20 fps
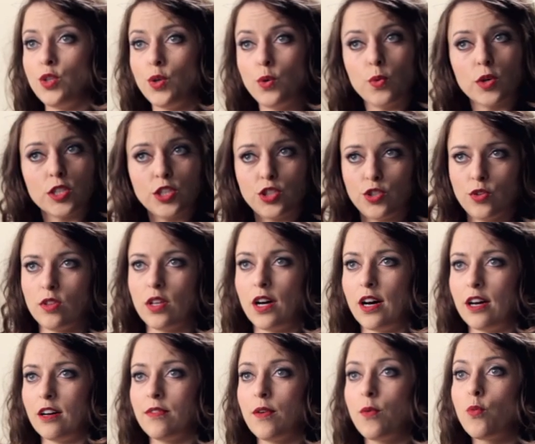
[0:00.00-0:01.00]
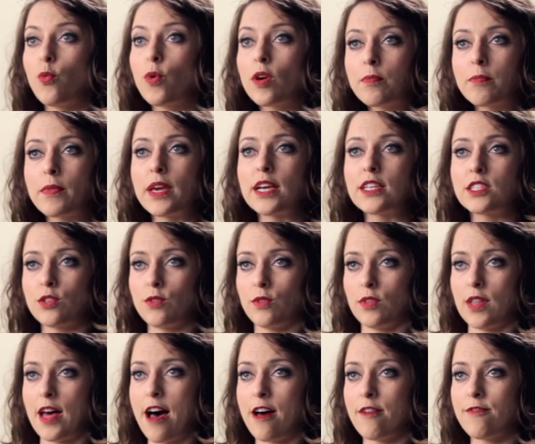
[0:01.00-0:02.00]
Do what you love, what makes you
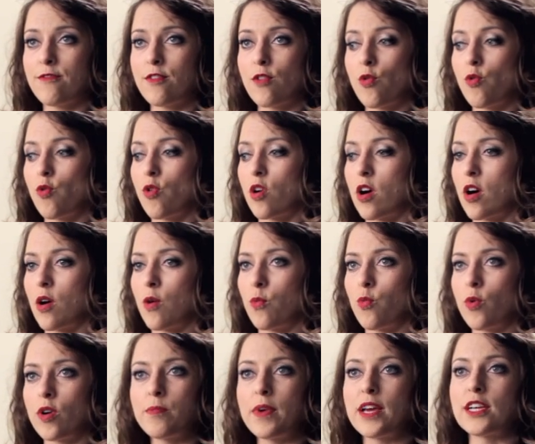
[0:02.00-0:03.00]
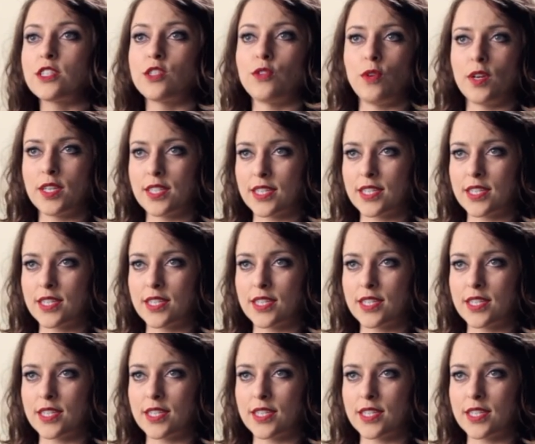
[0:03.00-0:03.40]
laugh, or what makes you